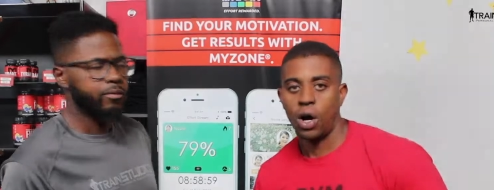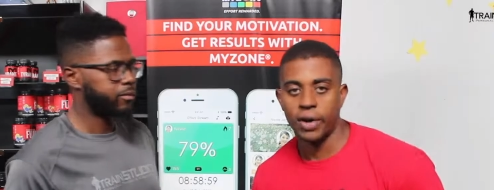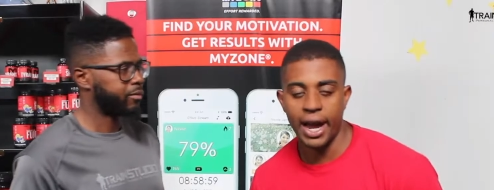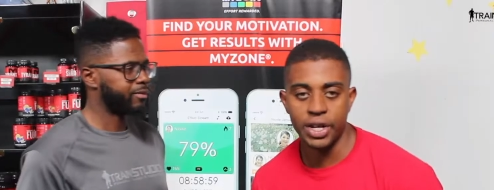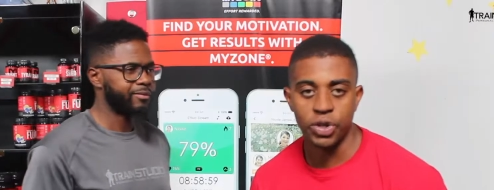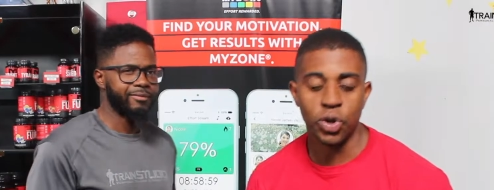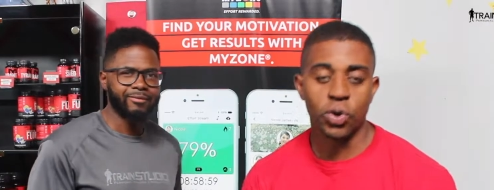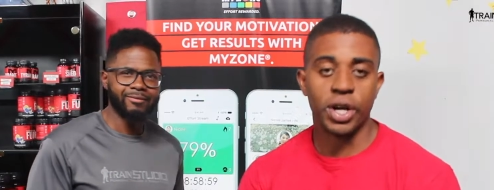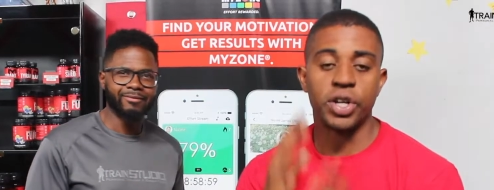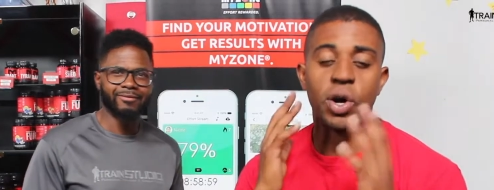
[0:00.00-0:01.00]
Speaker 1: Alright,
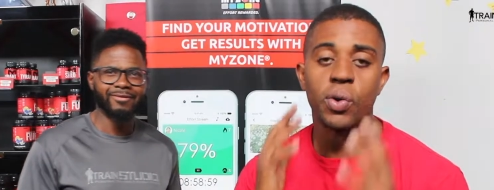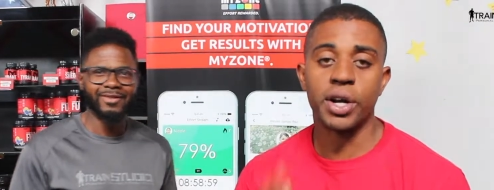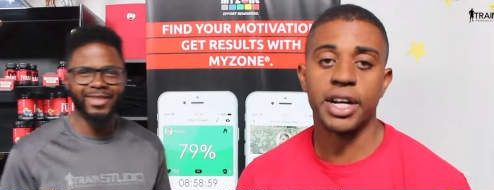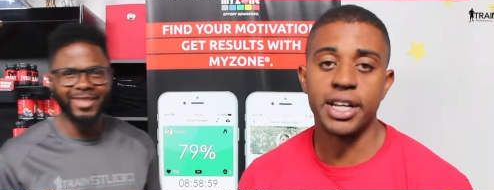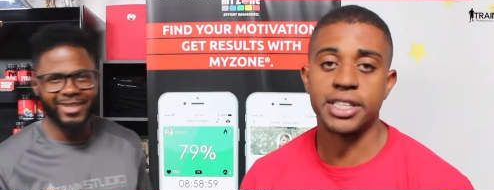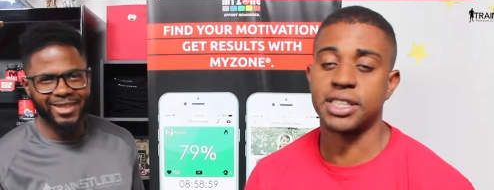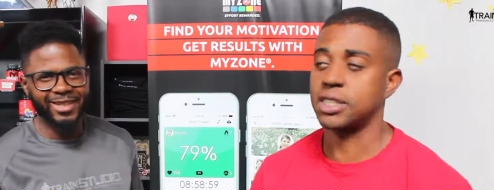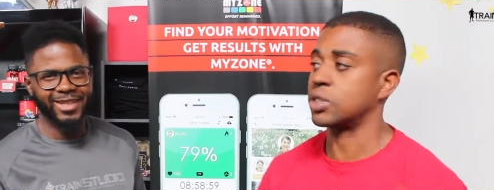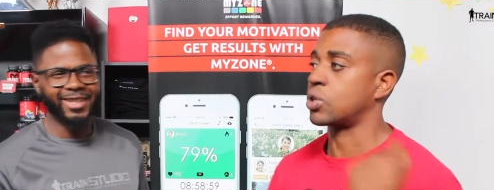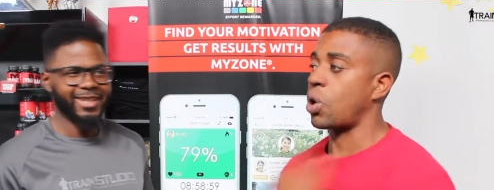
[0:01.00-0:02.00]
you already know what it
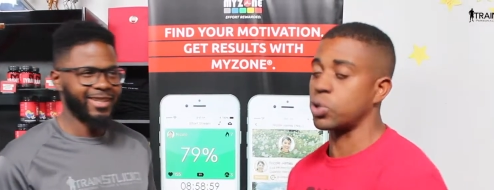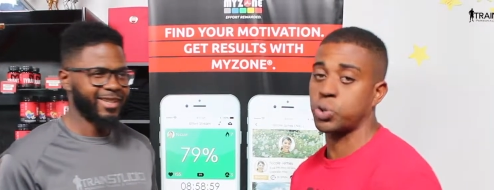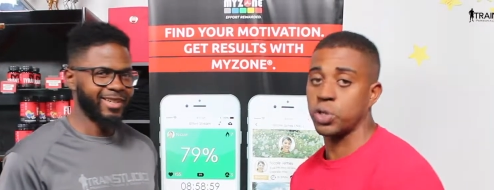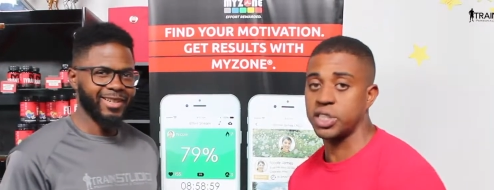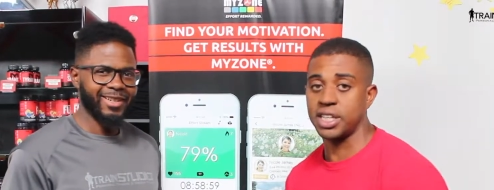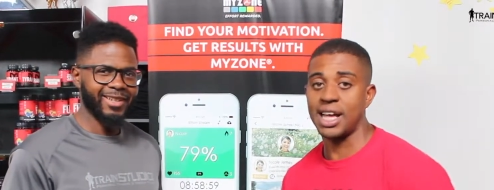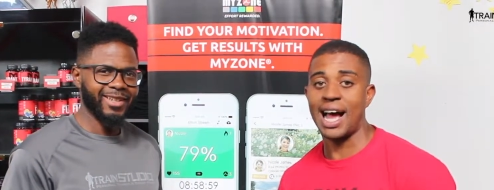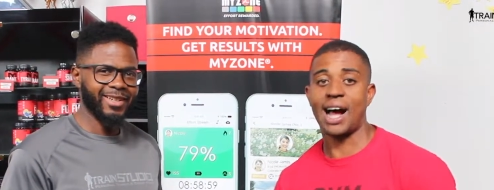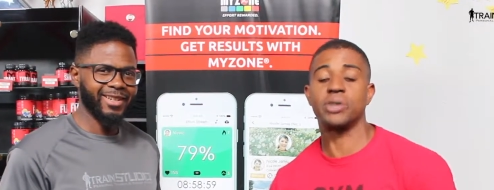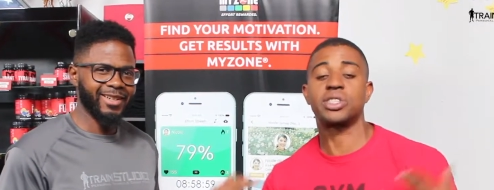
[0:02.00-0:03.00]
is. Coach Wildon in
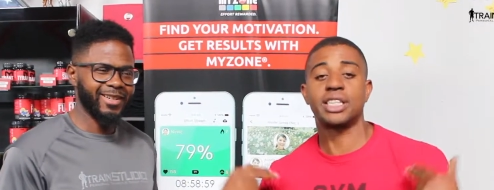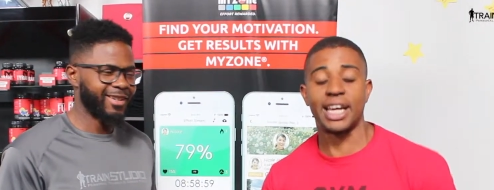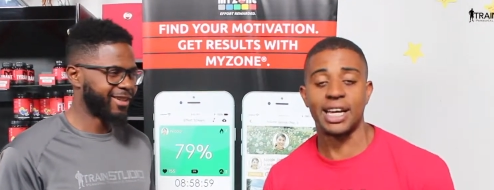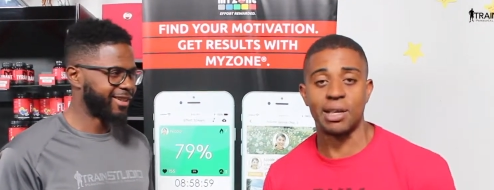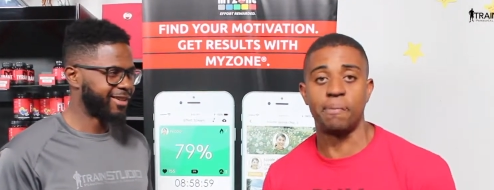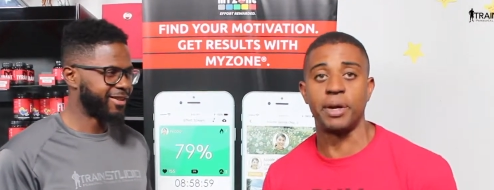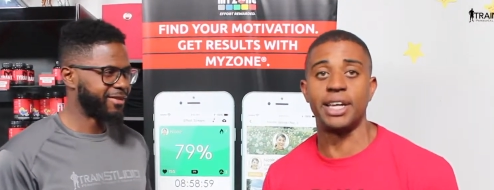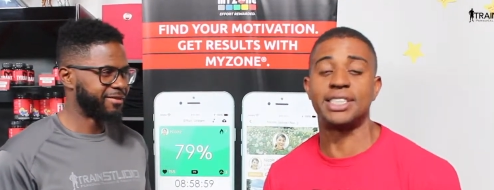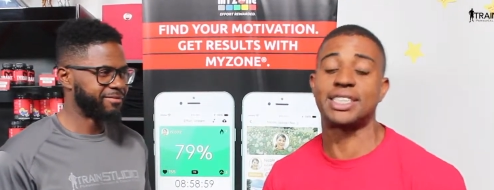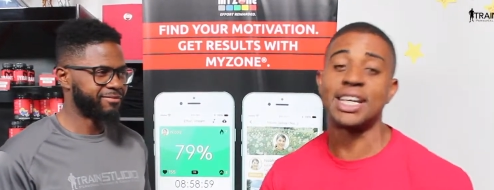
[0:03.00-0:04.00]
the house, King of the
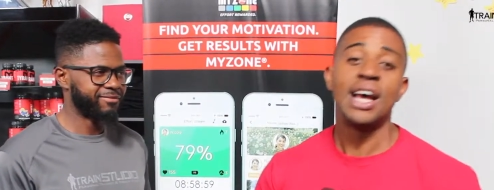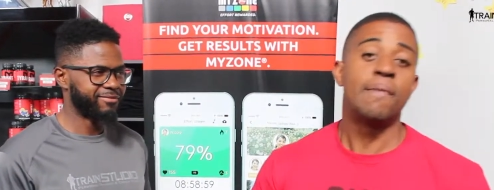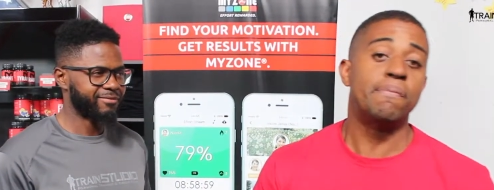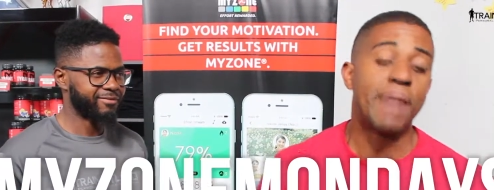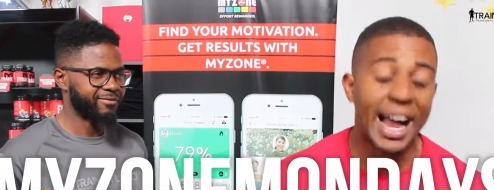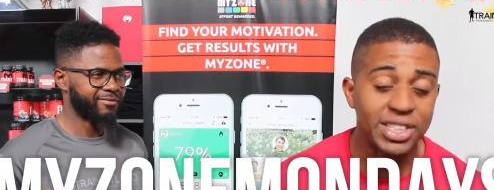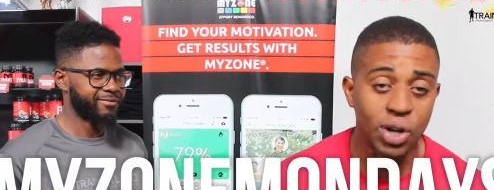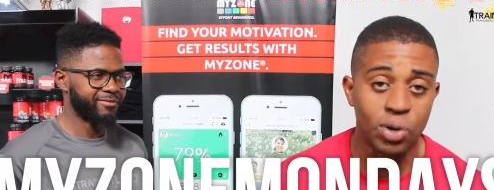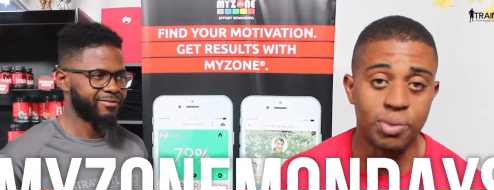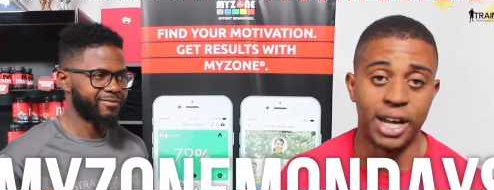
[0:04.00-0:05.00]
Beast. My
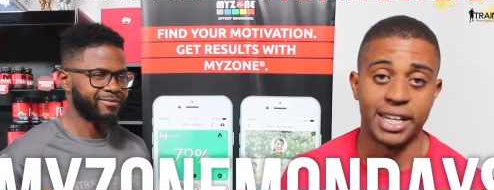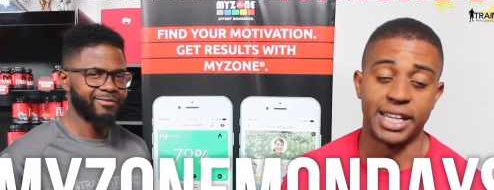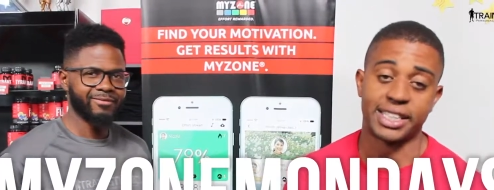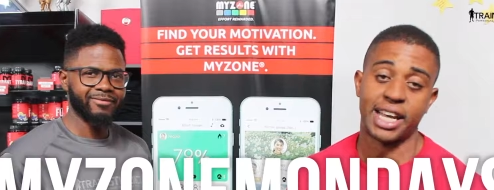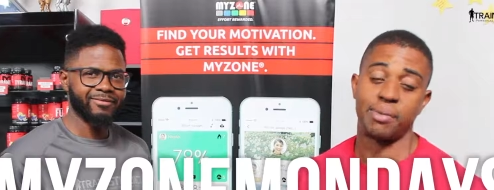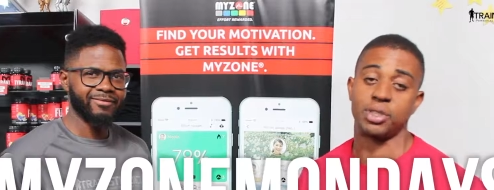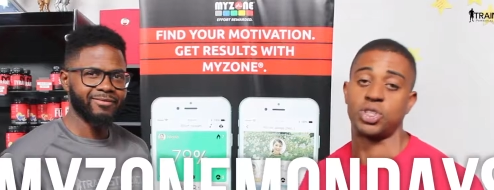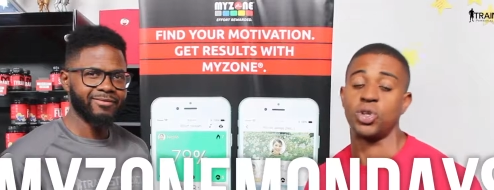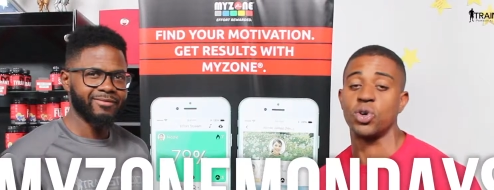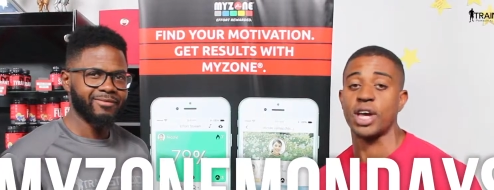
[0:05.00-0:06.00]
Zone Monday is
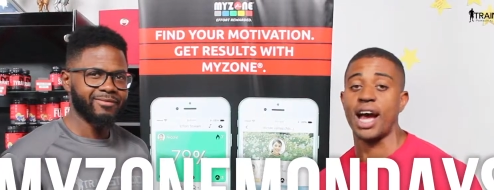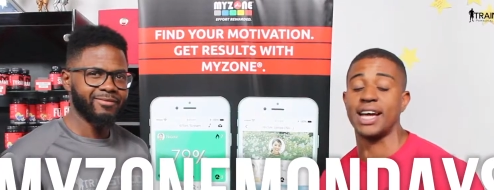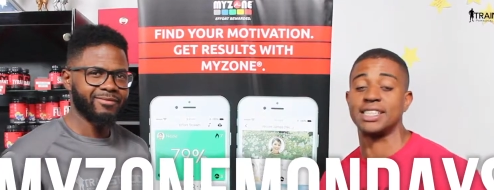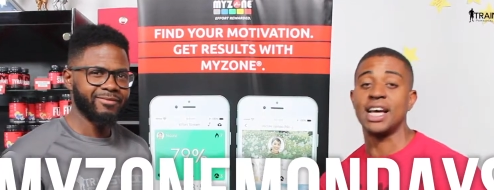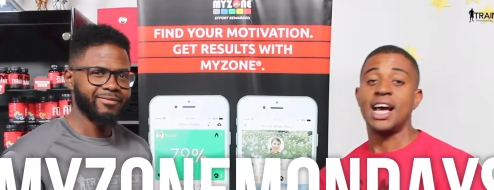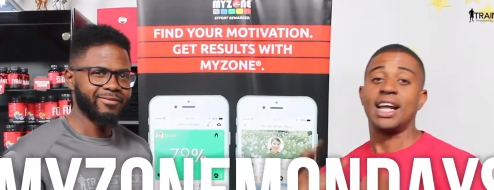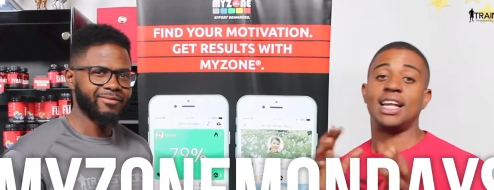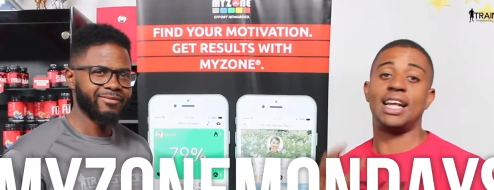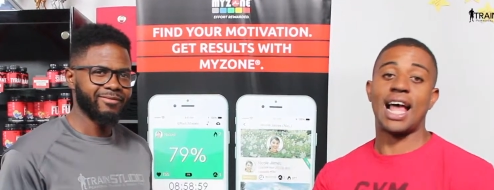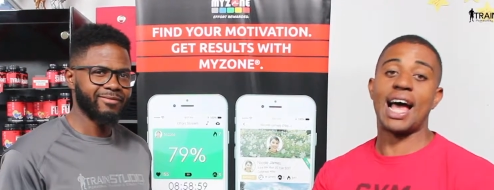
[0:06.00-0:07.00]
coming to you guys.
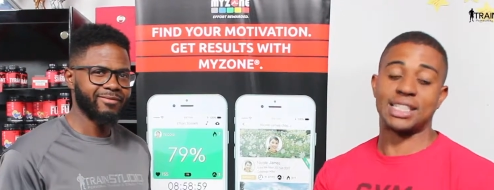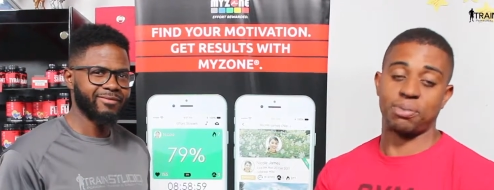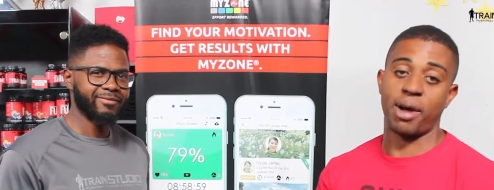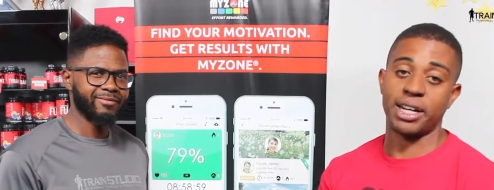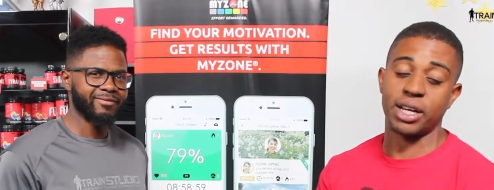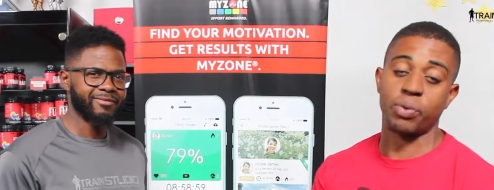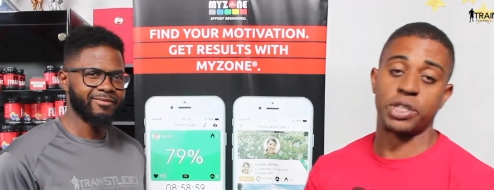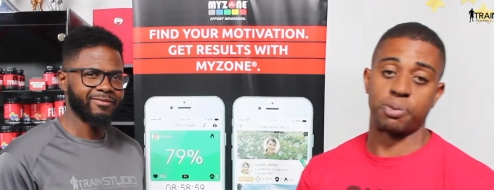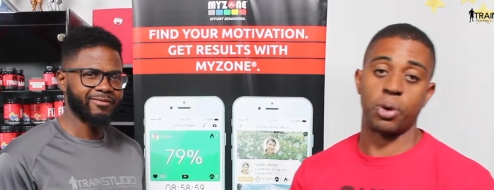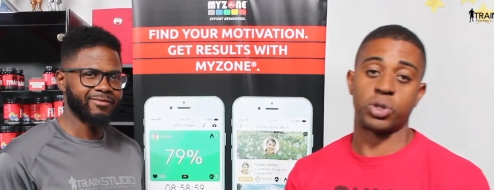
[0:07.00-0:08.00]
Last Monday
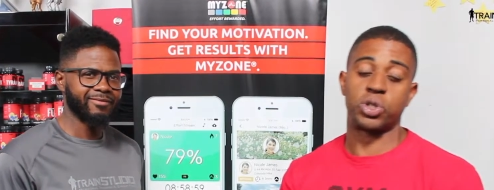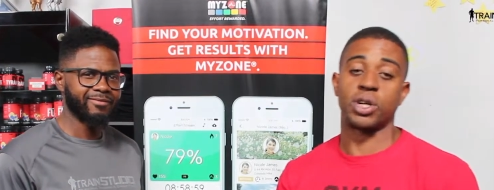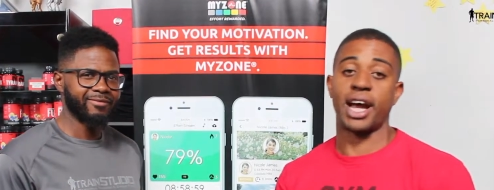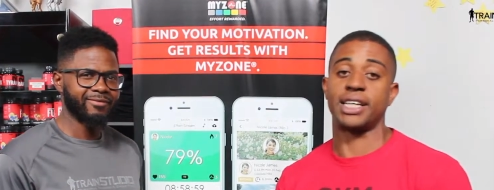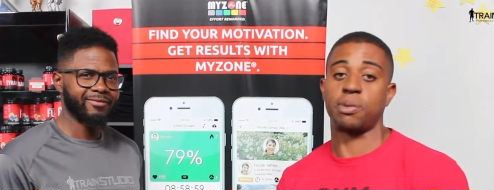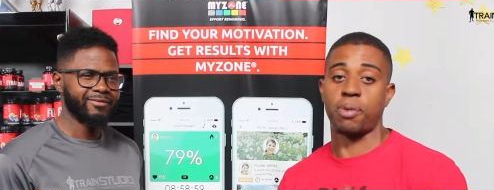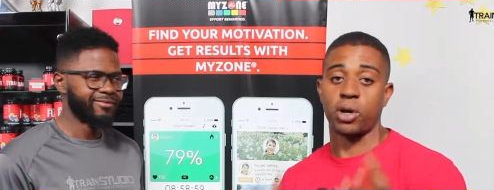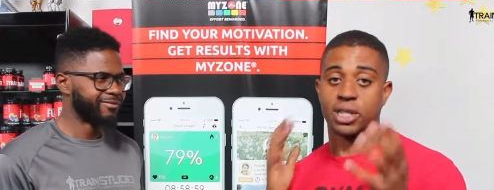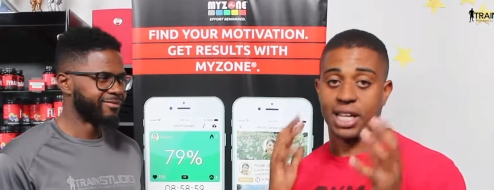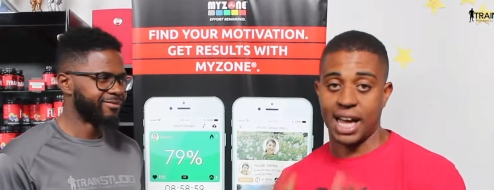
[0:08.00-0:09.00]
we spoke to you guys
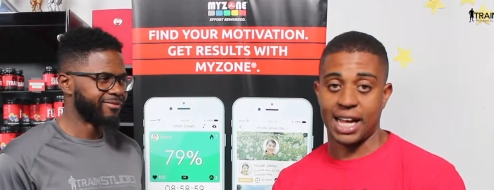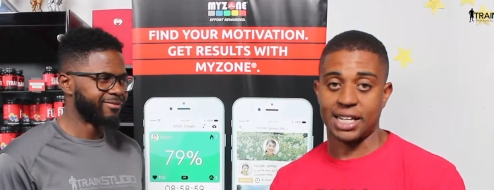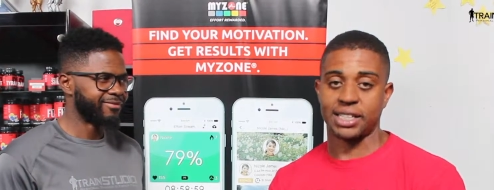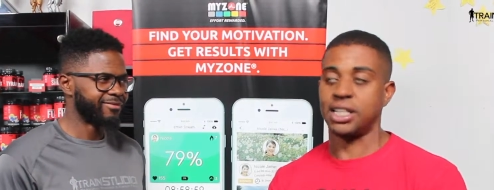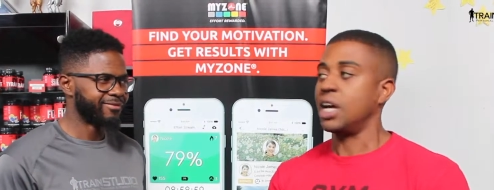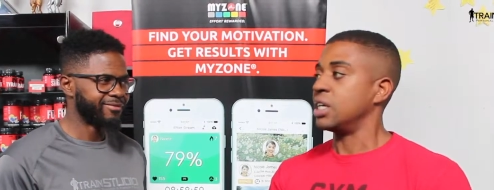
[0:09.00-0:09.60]
about the colors,